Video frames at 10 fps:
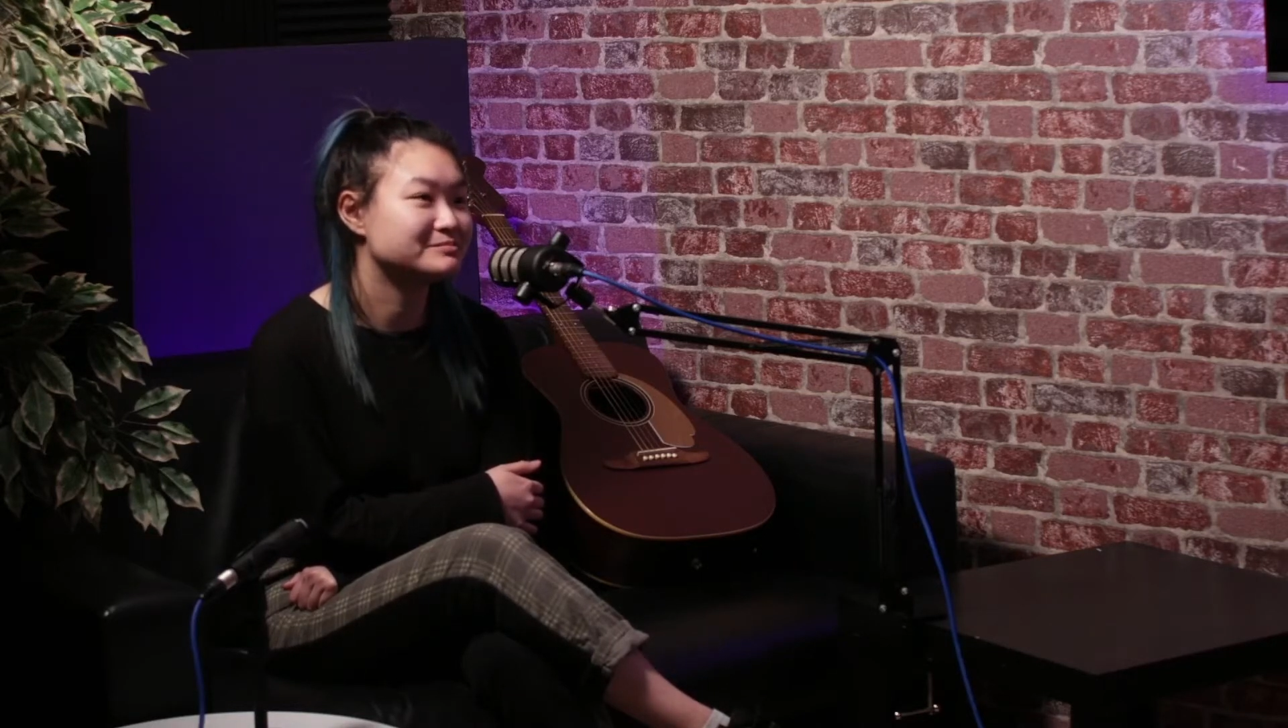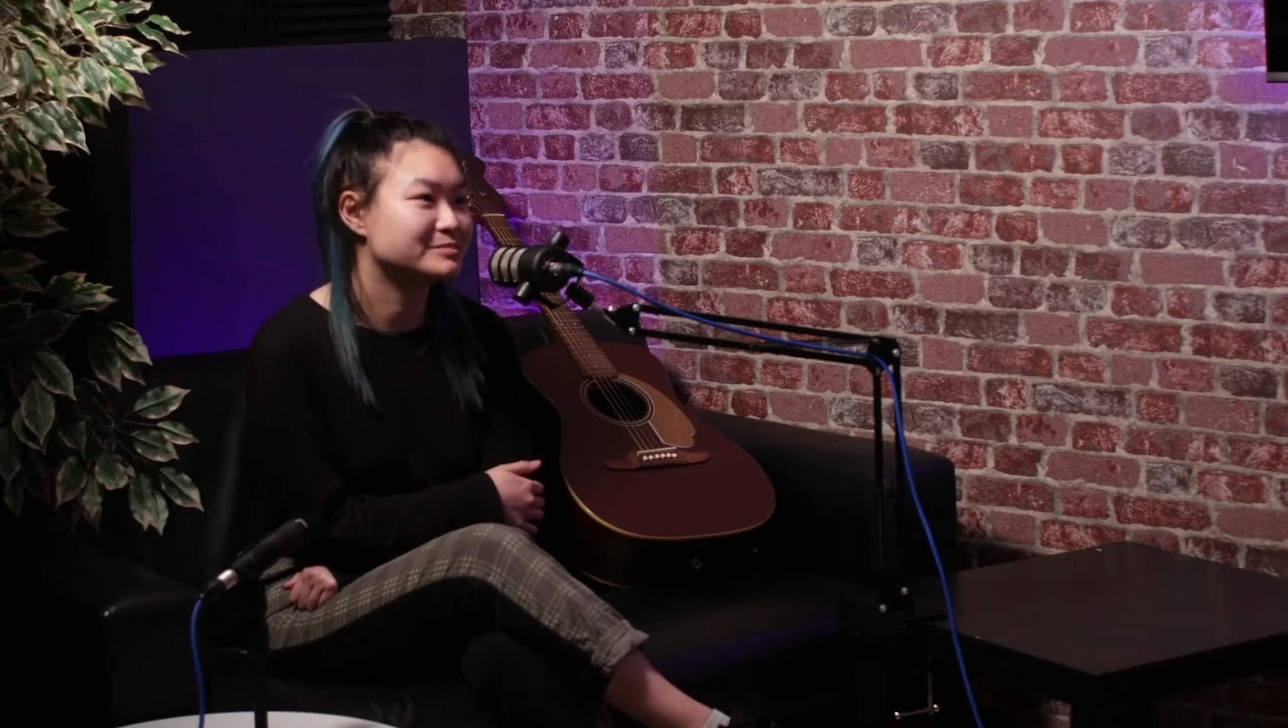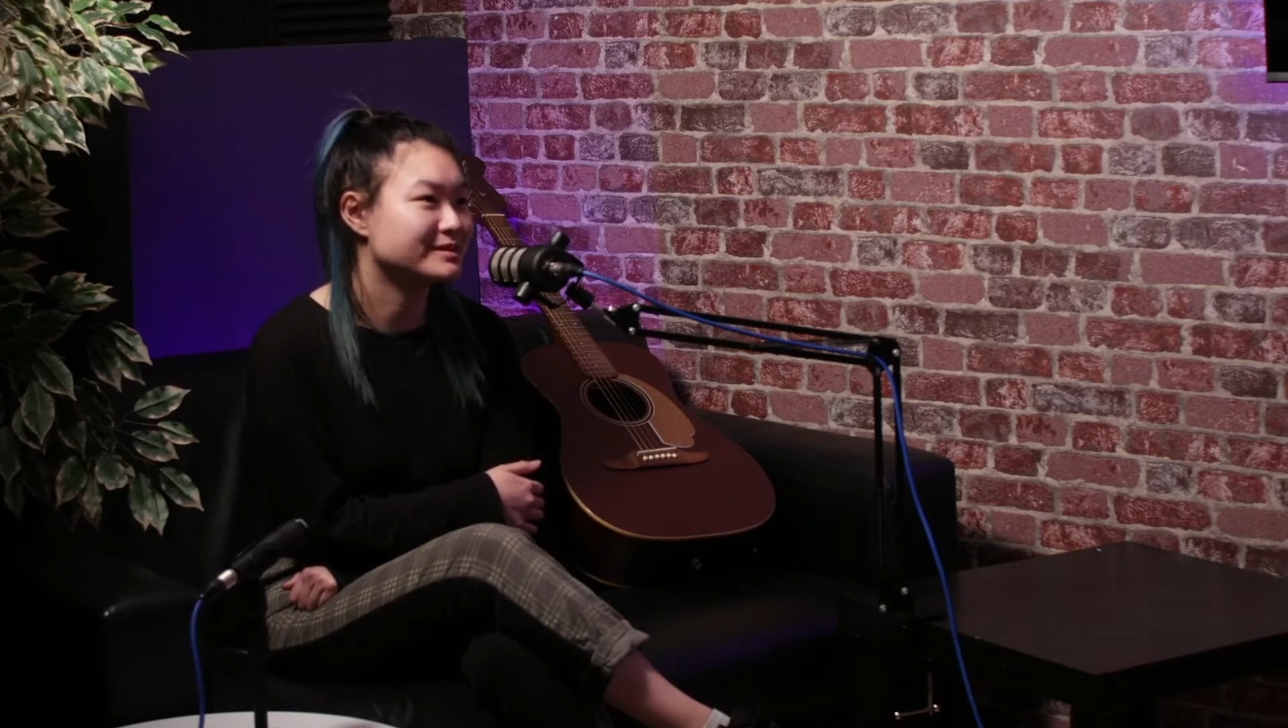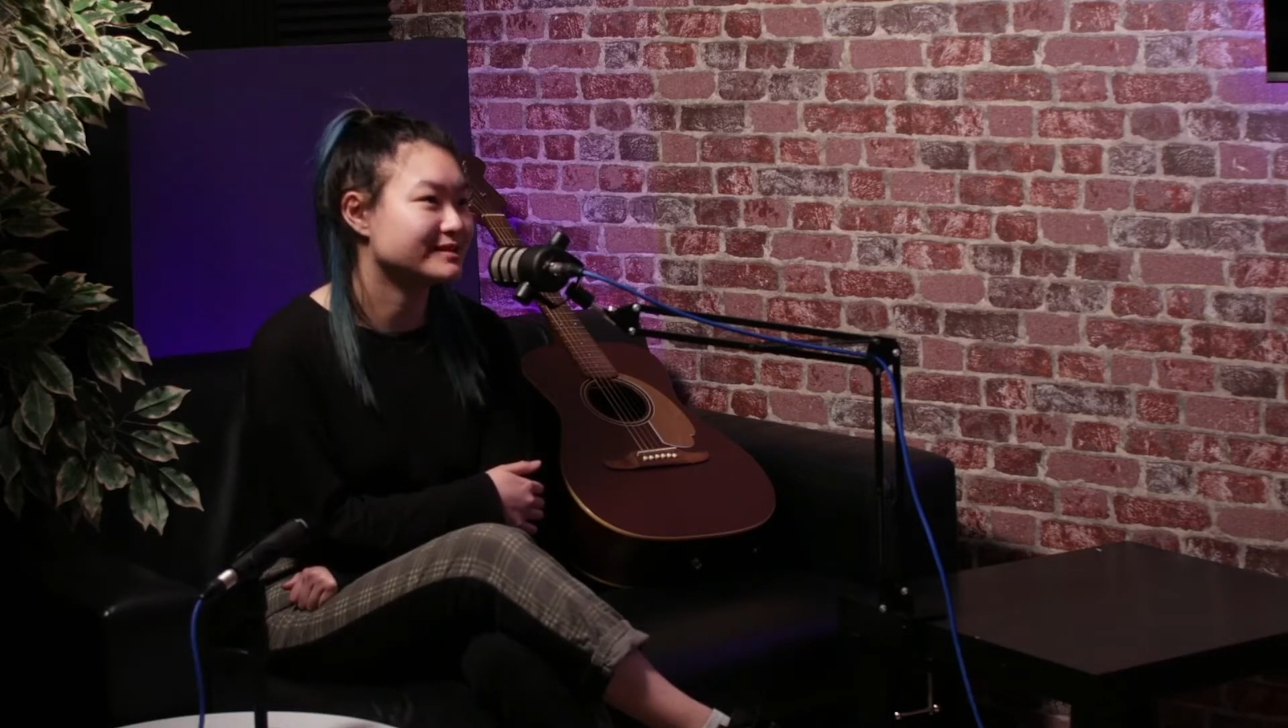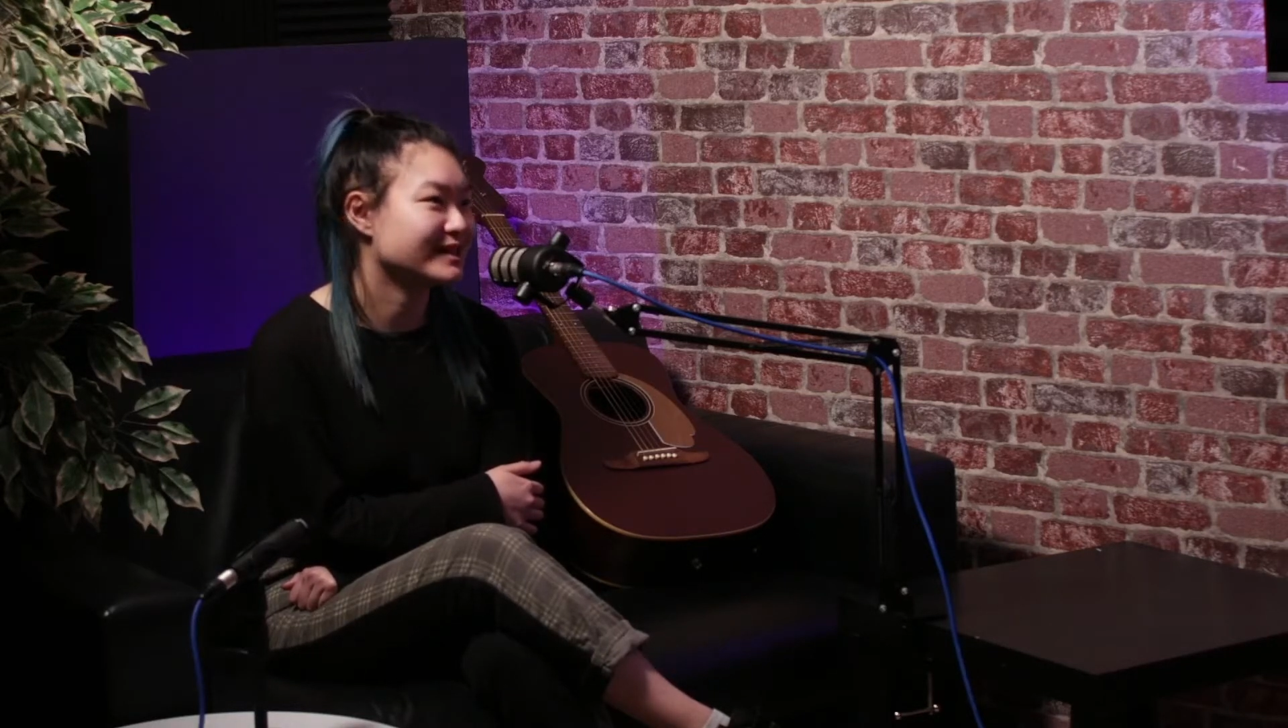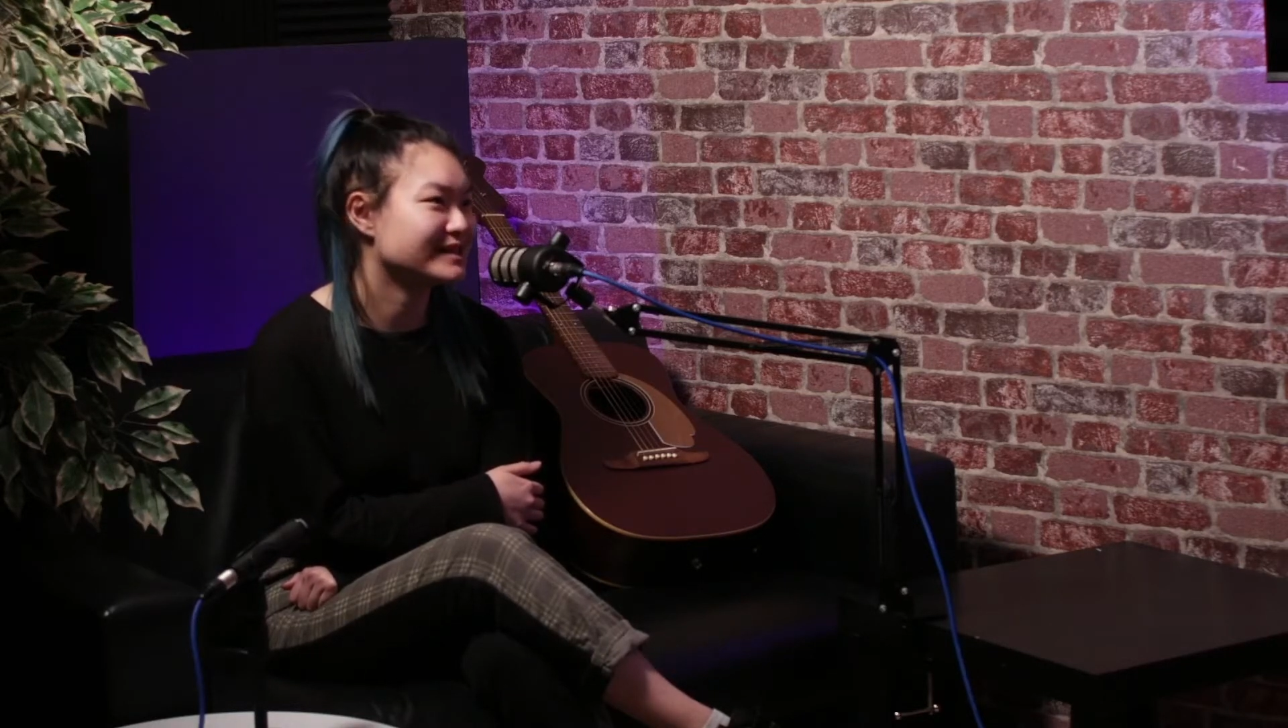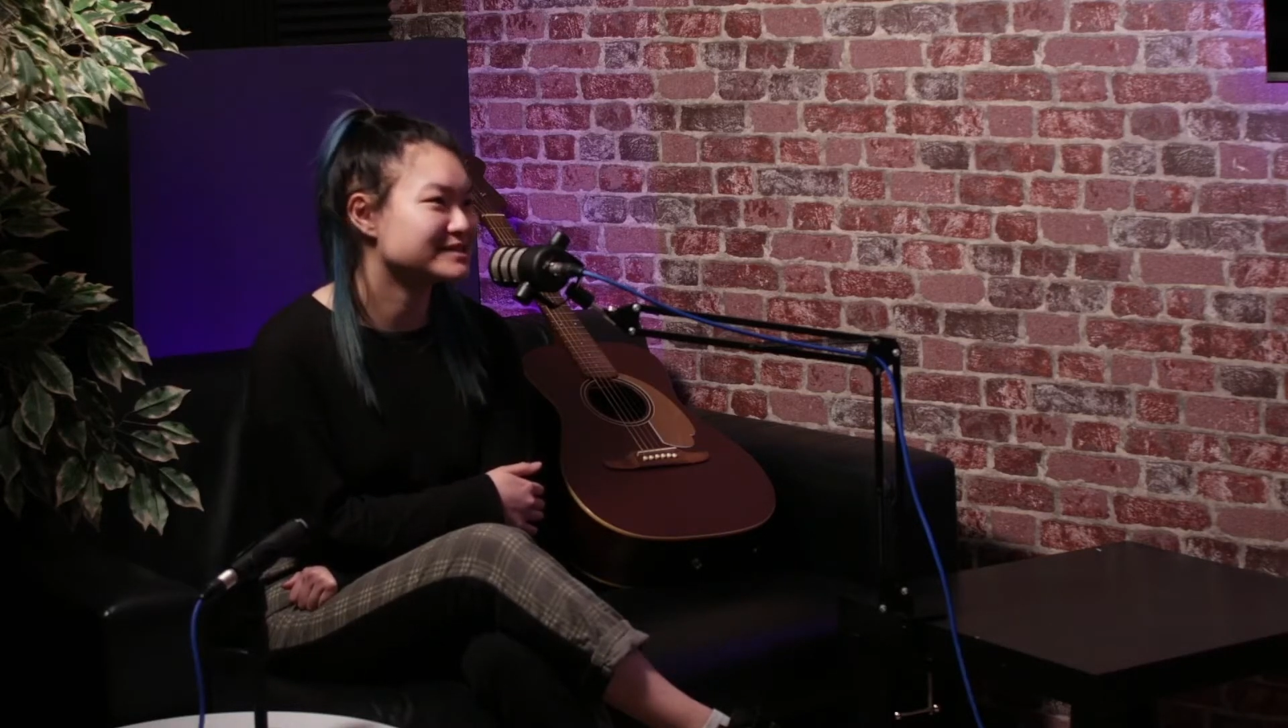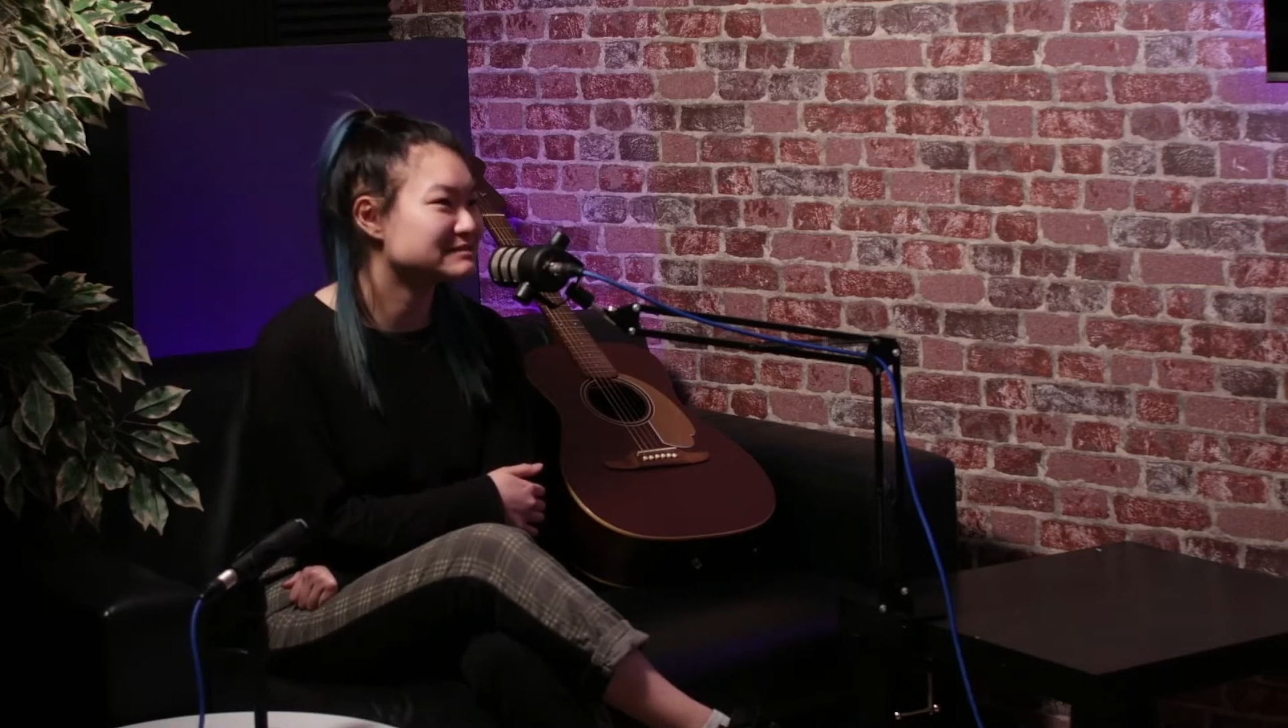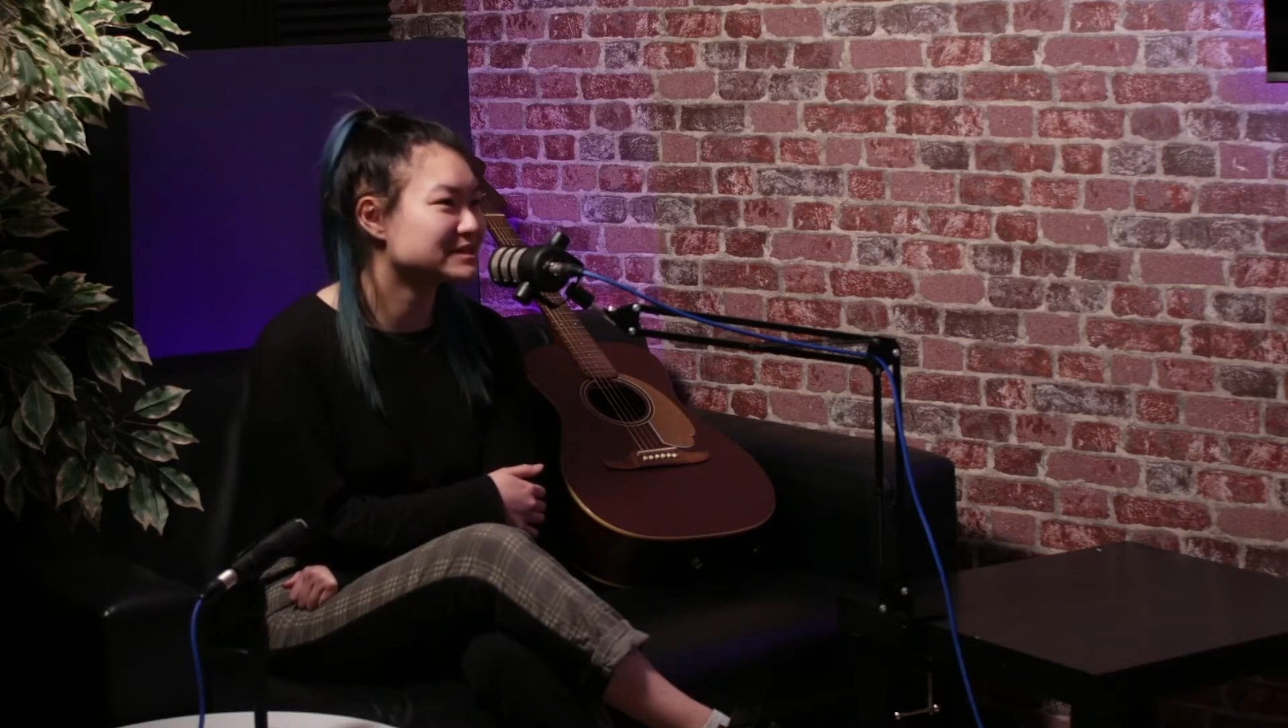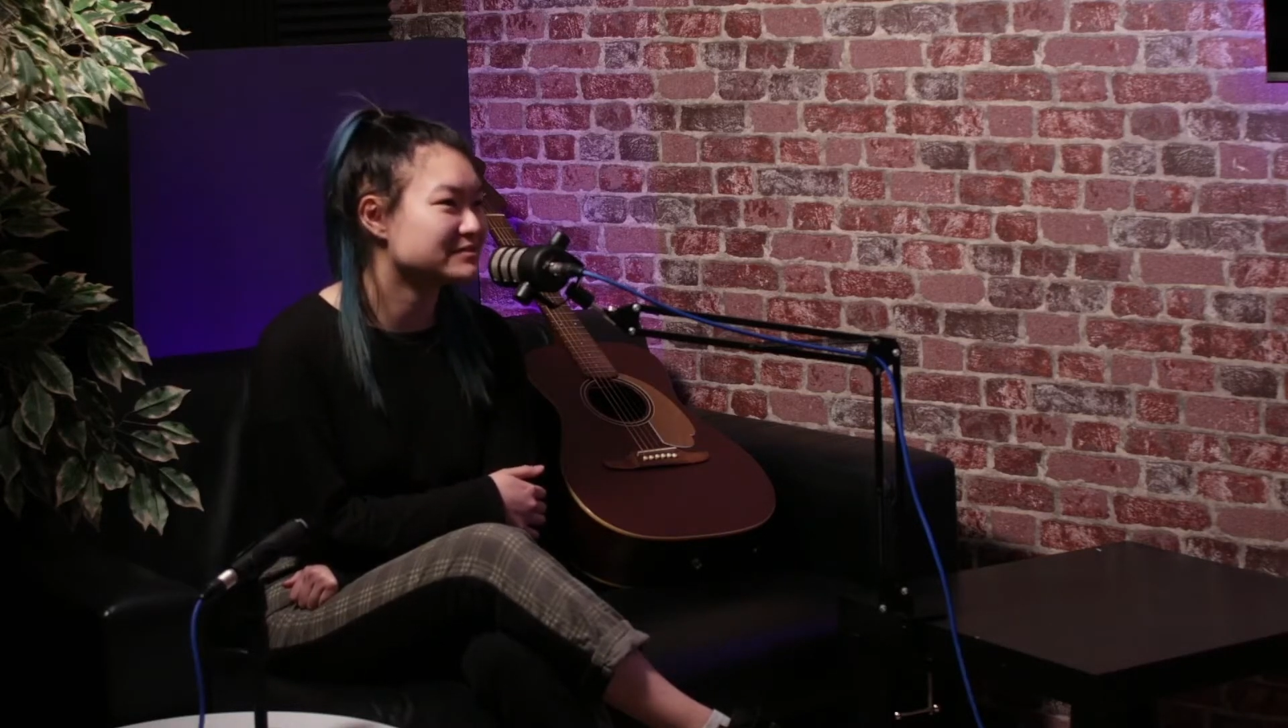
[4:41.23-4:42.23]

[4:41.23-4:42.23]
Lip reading: But like, I don't know